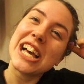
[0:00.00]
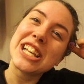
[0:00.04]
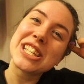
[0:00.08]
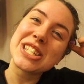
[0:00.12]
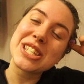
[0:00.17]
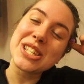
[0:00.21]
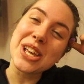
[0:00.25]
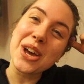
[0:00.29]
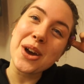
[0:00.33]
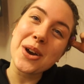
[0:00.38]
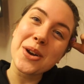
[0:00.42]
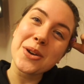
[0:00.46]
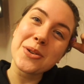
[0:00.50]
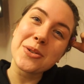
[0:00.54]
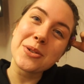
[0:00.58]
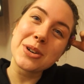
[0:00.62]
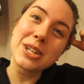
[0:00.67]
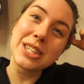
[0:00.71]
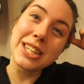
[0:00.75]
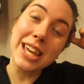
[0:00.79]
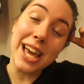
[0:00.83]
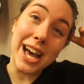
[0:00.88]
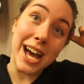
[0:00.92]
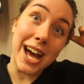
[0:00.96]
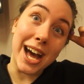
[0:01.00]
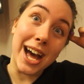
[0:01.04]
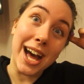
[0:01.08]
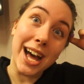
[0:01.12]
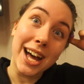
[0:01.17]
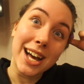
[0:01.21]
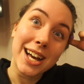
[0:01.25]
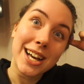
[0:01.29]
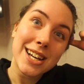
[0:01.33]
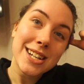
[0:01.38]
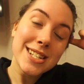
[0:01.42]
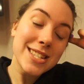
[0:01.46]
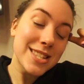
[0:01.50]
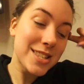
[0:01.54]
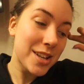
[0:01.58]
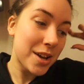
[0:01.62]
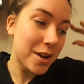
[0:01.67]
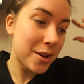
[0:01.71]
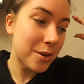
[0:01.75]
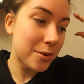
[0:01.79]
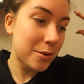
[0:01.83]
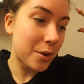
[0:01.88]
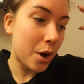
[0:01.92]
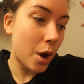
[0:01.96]
So yeah.
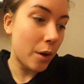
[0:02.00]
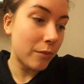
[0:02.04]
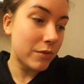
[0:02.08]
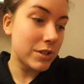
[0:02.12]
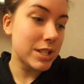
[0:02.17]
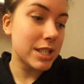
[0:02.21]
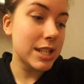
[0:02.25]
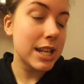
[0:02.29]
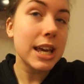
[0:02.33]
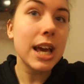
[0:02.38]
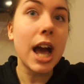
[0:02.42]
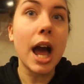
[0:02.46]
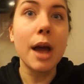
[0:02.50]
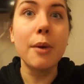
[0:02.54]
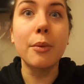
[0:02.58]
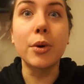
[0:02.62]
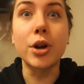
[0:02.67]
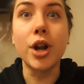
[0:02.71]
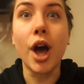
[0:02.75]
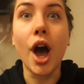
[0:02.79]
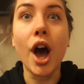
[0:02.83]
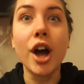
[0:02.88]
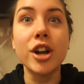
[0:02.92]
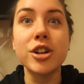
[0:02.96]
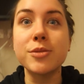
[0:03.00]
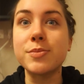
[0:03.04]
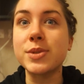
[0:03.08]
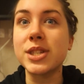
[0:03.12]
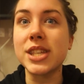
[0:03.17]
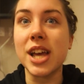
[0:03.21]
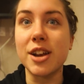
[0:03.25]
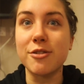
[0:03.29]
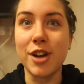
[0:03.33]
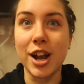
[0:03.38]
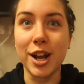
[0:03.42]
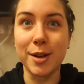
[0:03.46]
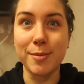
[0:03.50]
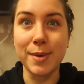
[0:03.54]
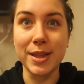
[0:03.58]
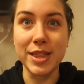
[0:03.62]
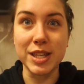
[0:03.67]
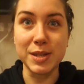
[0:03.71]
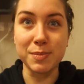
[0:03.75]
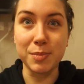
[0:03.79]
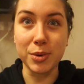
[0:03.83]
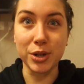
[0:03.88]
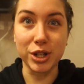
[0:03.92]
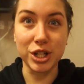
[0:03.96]
So obviously I 100% recommend
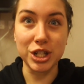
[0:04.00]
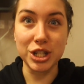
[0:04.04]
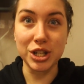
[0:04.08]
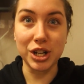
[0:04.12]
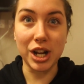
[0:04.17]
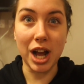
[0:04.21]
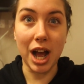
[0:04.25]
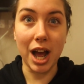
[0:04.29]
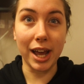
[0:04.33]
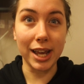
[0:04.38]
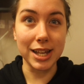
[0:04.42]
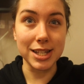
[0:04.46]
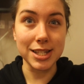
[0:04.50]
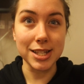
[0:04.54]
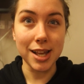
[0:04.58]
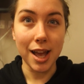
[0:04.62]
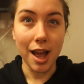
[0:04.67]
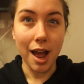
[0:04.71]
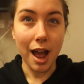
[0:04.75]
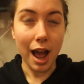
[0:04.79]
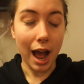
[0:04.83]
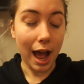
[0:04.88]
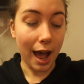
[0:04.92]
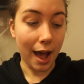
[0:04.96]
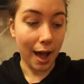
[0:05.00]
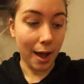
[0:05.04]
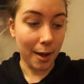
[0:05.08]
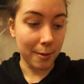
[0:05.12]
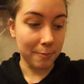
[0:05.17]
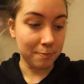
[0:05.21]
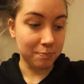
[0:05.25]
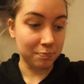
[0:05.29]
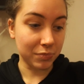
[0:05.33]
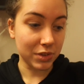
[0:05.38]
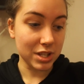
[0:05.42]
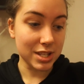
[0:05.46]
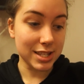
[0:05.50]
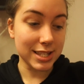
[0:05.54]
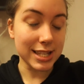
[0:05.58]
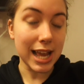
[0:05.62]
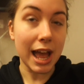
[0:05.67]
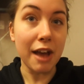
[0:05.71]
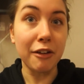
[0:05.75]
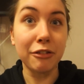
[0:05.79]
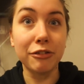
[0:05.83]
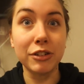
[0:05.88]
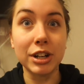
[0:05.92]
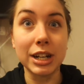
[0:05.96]
this book to you guys.
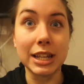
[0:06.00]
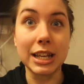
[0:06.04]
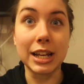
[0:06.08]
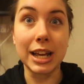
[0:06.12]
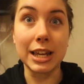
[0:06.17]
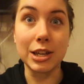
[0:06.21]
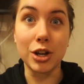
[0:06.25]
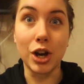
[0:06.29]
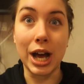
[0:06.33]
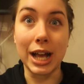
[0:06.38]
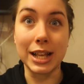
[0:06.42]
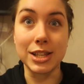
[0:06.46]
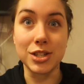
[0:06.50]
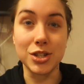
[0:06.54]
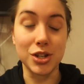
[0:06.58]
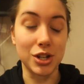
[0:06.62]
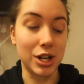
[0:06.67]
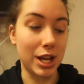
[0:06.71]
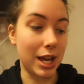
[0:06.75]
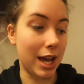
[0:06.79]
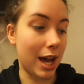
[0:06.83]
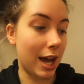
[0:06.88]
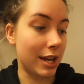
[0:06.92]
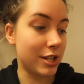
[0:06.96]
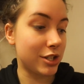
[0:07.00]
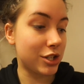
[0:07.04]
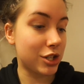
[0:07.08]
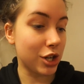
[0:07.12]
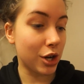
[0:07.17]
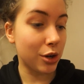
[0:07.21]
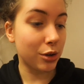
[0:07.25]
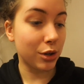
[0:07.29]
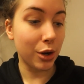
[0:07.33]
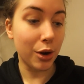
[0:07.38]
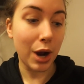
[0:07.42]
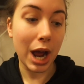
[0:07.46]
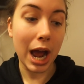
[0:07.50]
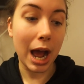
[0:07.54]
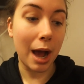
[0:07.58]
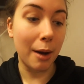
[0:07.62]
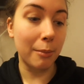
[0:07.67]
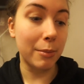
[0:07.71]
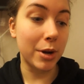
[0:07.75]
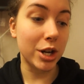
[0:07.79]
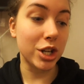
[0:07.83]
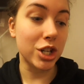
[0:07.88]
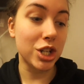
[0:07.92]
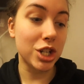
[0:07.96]
Definitely get your hands on it. I don't know how
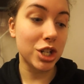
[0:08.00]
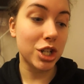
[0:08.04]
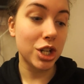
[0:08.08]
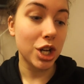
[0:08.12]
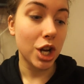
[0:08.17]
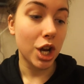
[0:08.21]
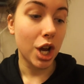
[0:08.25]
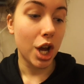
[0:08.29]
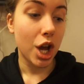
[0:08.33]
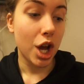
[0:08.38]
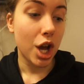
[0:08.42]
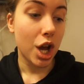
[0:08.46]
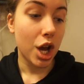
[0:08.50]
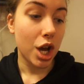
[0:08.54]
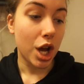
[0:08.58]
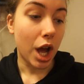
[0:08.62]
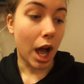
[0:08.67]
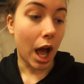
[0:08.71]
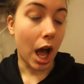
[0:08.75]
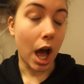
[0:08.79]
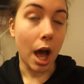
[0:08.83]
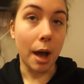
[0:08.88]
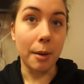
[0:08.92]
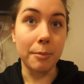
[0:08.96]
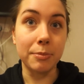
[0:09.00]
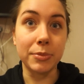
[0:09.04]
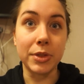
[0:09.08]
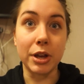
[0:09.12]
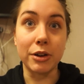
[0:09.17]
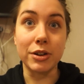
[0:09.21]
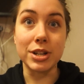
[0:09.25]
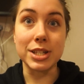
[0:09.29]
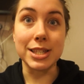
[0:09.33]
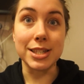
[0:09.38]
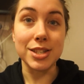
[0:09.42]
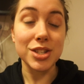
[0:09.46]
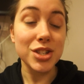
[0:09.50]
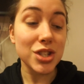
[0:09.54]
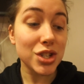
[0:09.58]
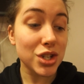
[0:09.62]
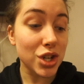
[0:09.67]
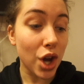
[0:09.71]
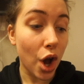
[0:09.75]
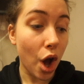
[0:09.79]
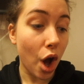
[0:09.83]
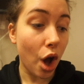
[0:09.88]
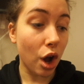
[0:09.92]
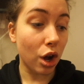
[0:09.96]
much there is in
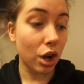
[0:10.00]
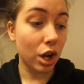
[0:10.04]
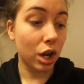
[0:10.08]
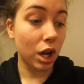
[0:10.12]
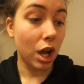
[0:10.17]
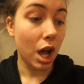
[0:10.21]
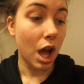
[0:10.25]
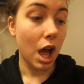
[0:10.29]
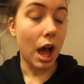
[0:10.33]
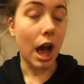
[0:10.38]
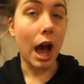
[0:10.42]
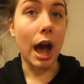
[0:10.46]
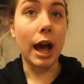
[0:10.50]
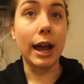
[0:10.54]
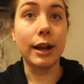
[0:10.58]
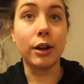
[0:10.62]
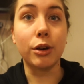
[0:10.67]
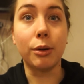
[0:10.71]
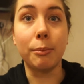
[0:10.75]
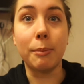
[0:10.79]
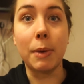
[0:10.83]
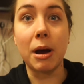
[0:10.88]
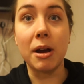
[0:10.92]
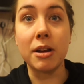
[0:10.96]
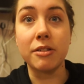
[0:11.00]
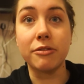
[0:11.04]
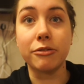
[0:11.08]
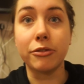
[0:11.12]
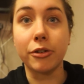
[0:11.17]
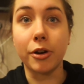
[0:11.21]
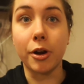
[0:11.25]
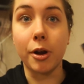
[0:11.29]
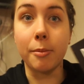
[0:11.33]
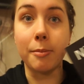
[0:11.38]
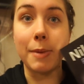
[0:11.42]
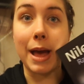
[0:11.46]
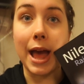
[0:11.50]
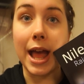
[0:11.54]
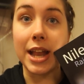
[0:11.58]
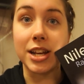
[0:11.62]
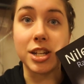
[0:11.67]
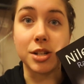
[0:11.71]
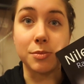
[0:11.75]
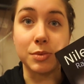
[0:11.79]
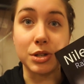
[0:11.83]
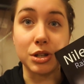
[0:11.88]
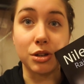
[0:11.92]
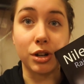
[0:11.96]
stock. I got mine from
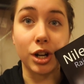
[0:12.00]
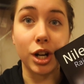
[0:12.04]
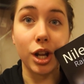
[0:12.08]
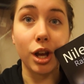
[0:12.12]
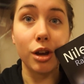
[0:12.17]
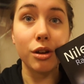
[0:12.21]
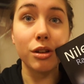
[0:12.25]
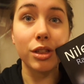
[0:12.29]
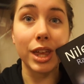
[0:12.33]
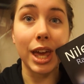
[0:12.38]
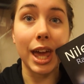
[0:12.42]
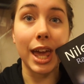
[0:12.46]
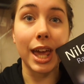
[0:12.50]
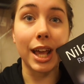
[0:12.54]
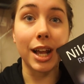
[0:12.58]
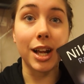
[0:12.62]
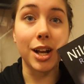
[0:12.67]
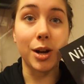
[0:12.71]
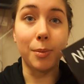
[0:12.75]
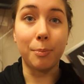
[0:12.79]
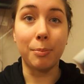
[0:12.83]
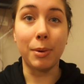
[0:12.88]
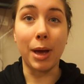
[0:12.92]
NW Clothing,